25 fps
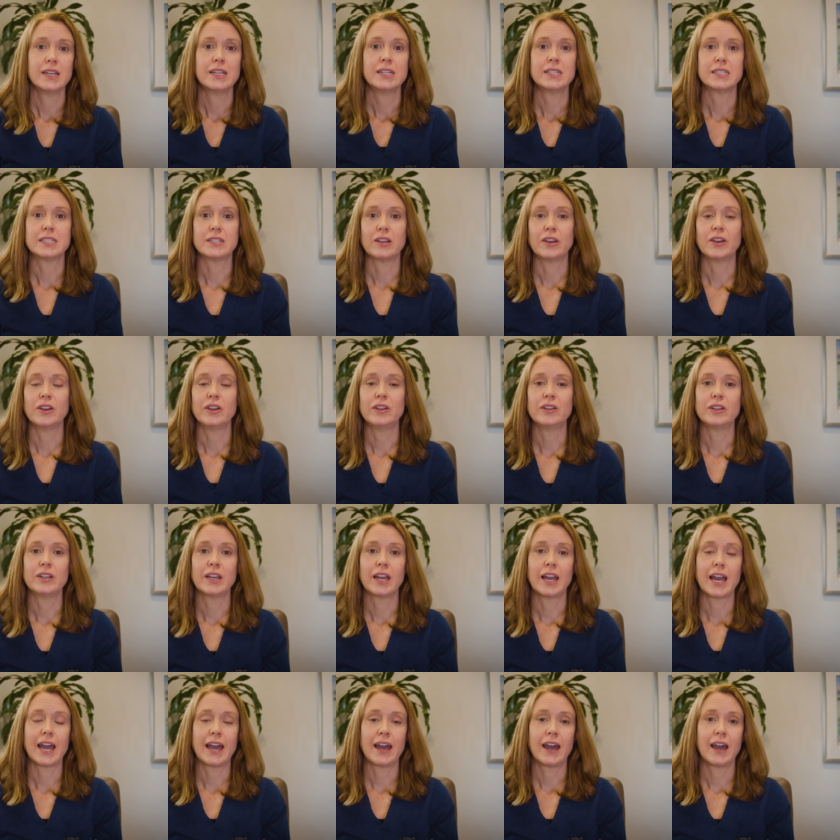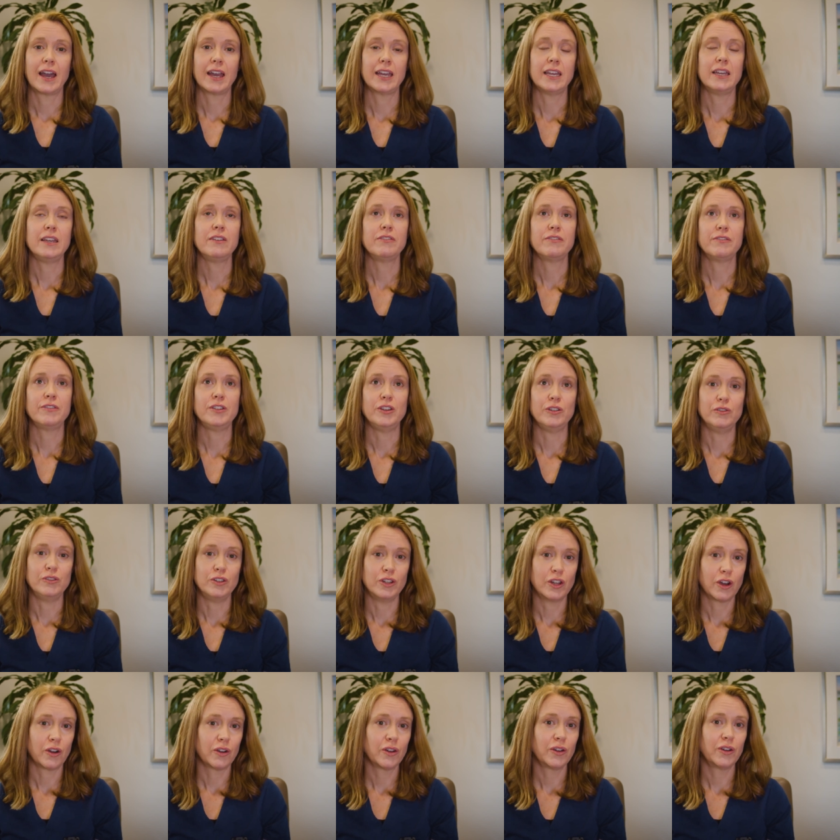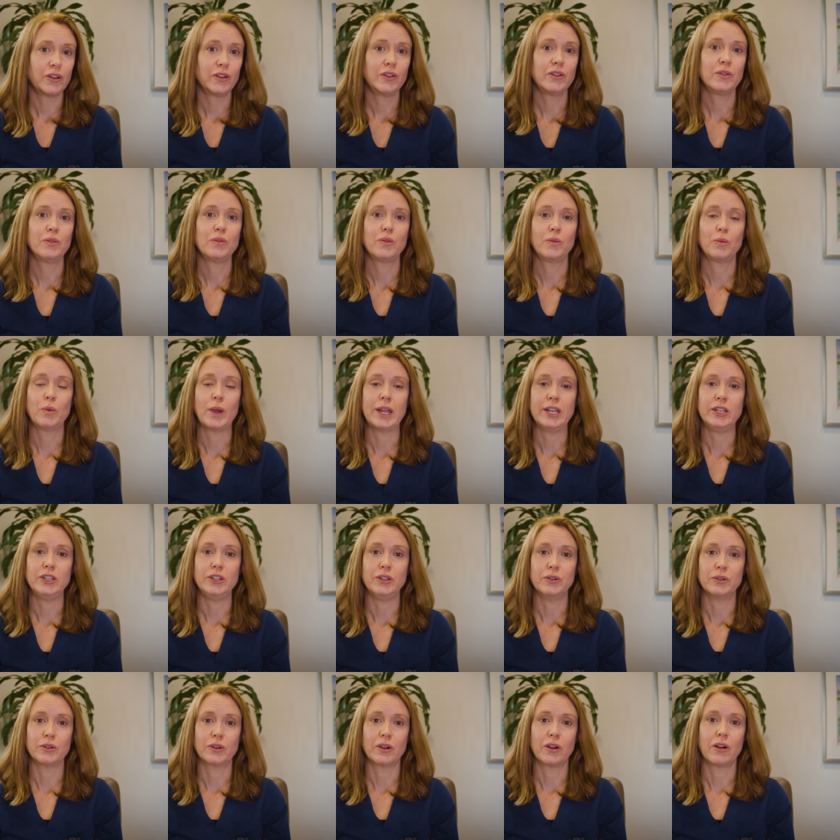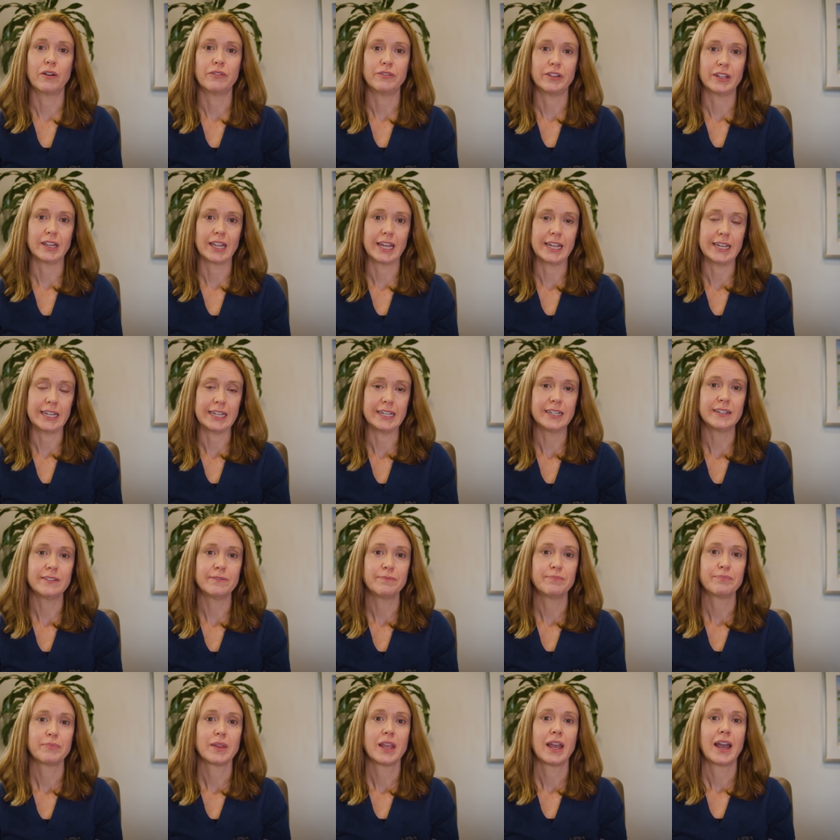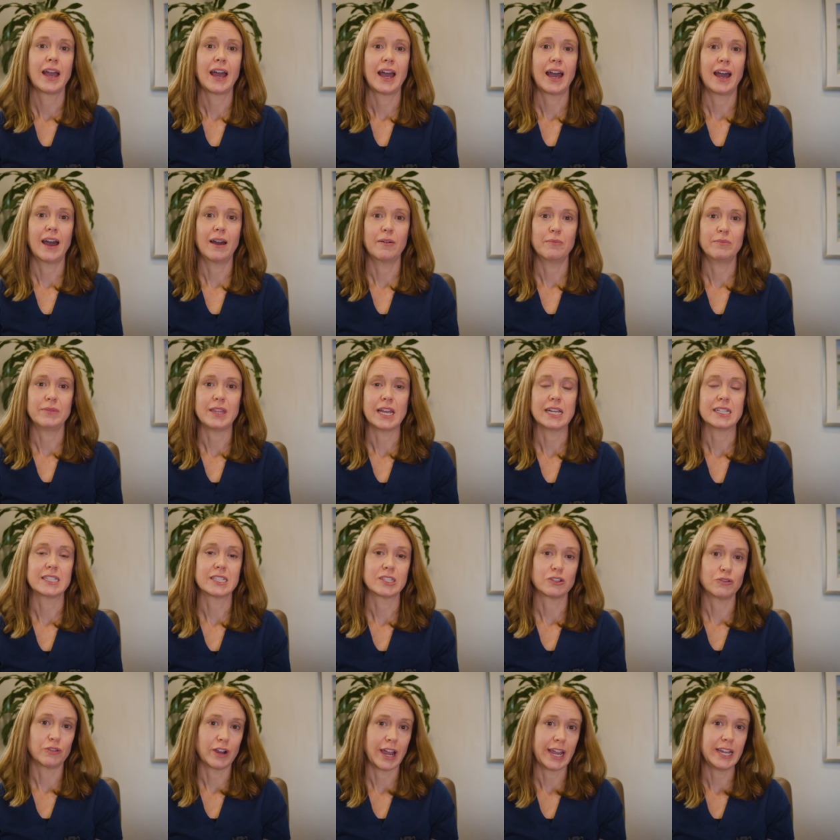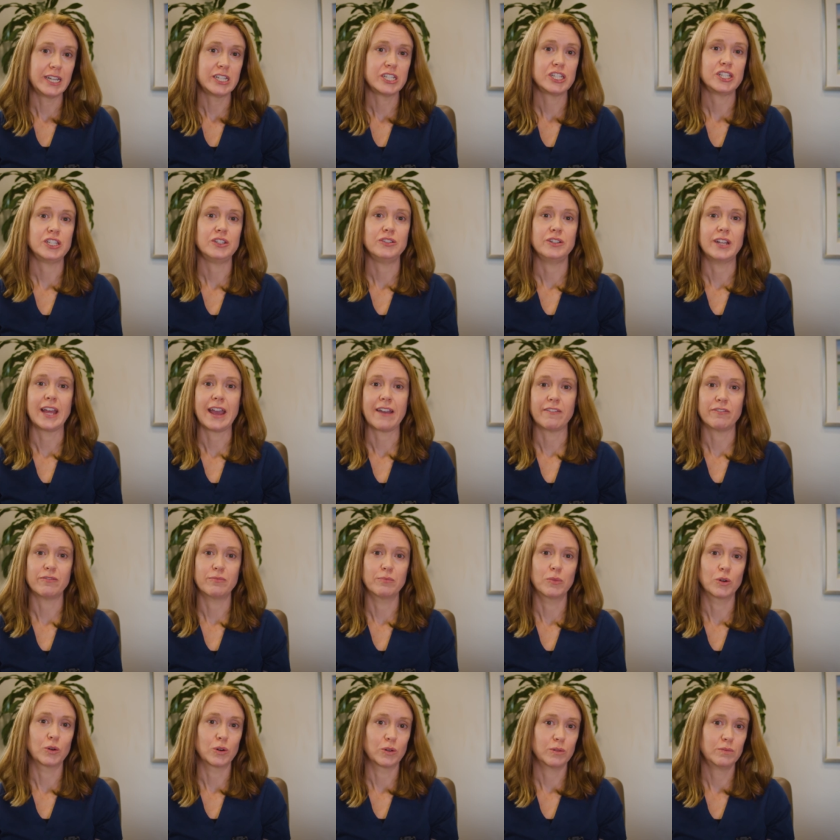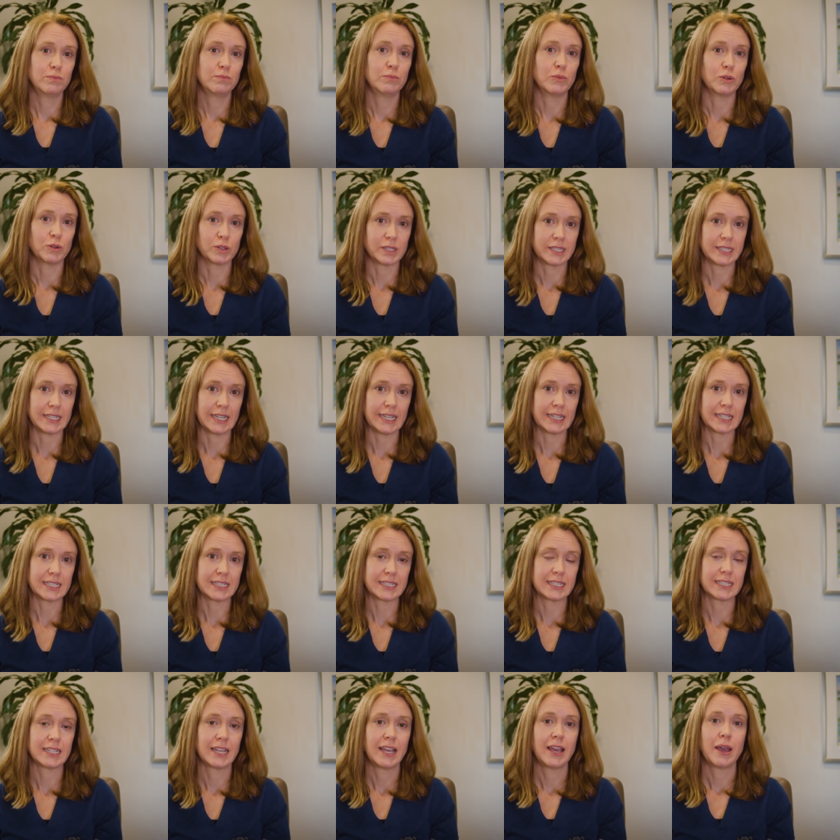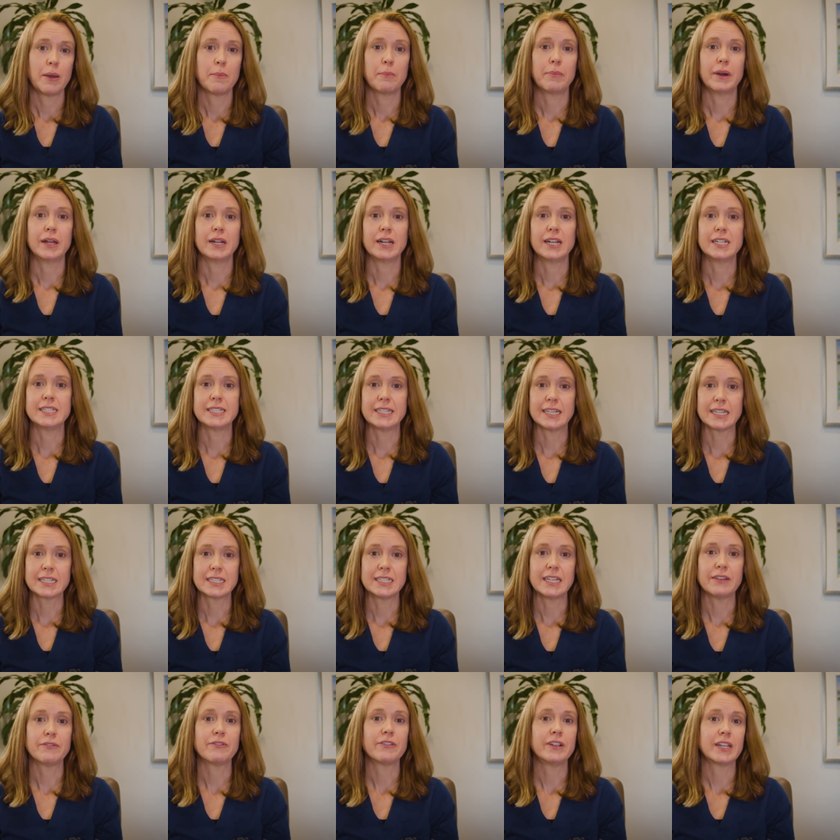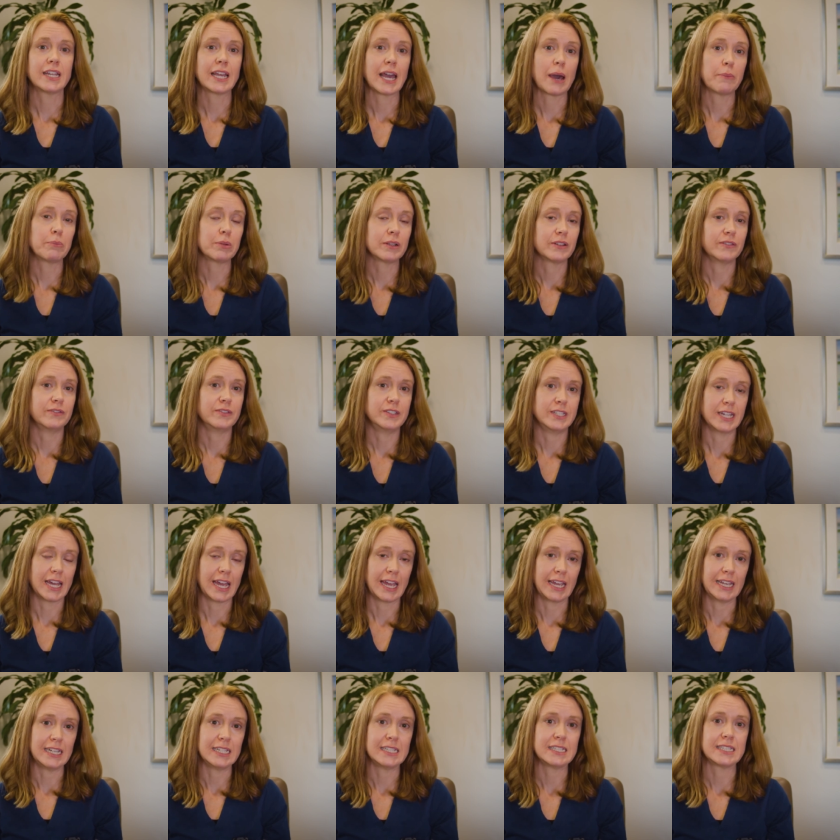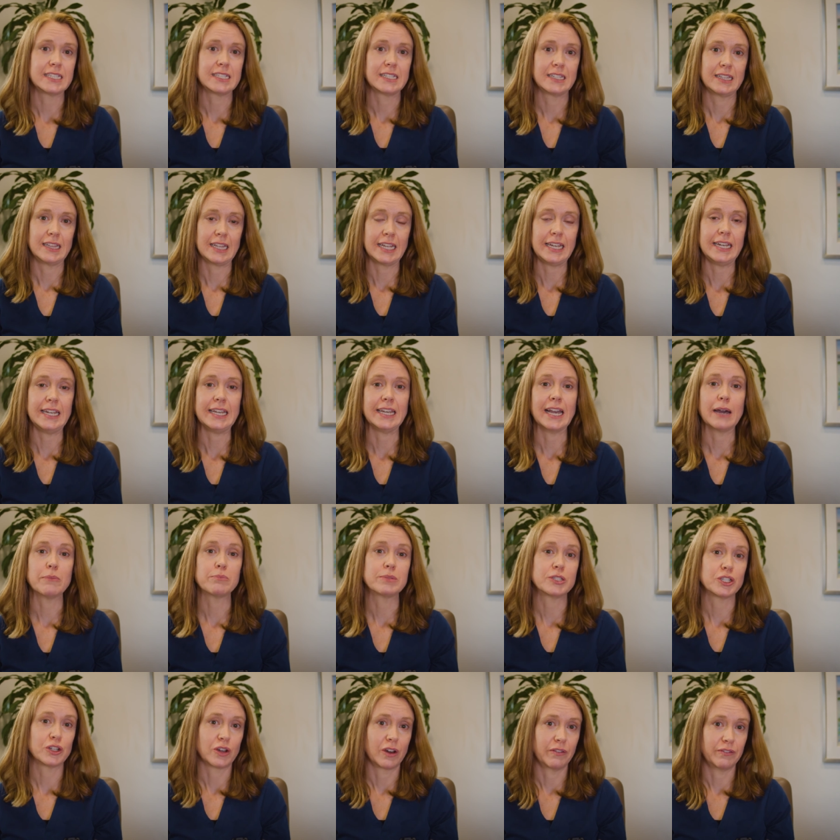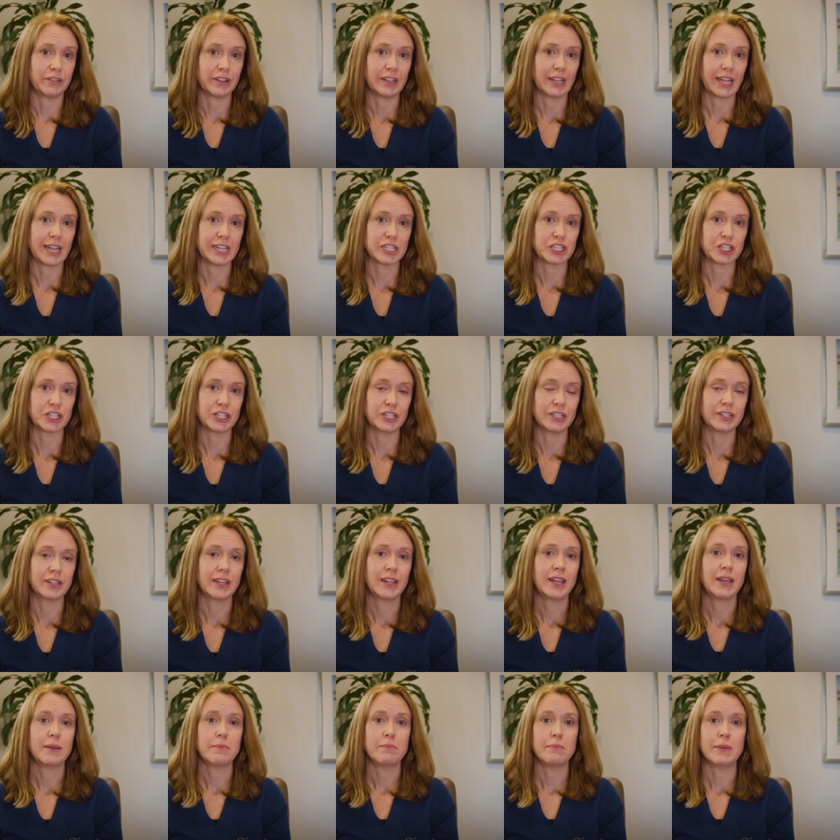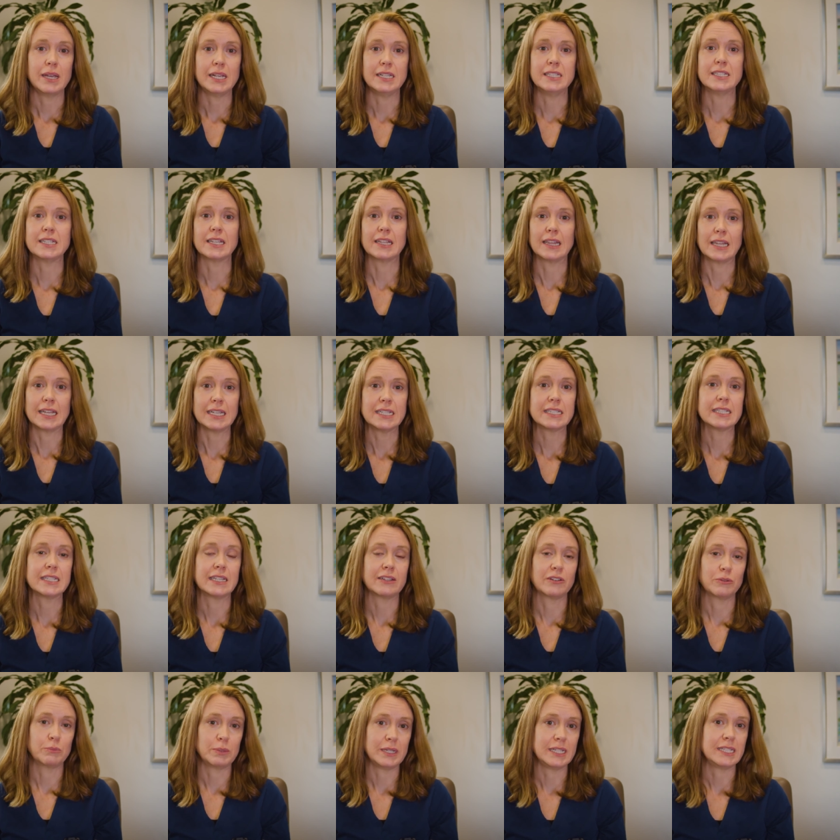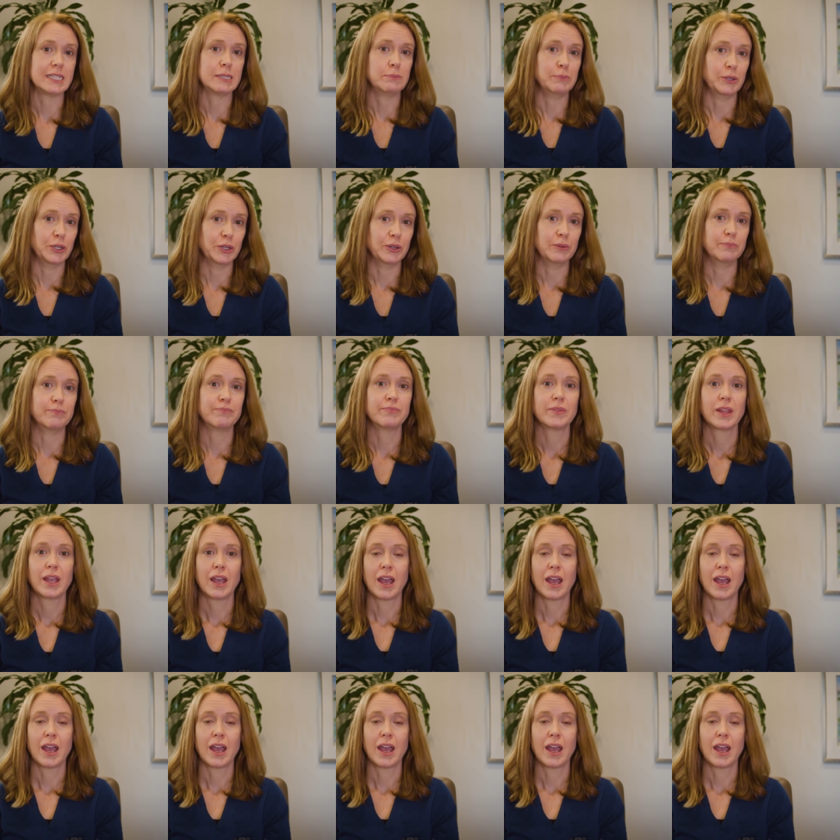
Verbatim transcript: So, uh, if you know when you're ovulating, um, that's great. You'd have more, more sex. But sex every couple of days leading up to ovulation means at least there'll be sperm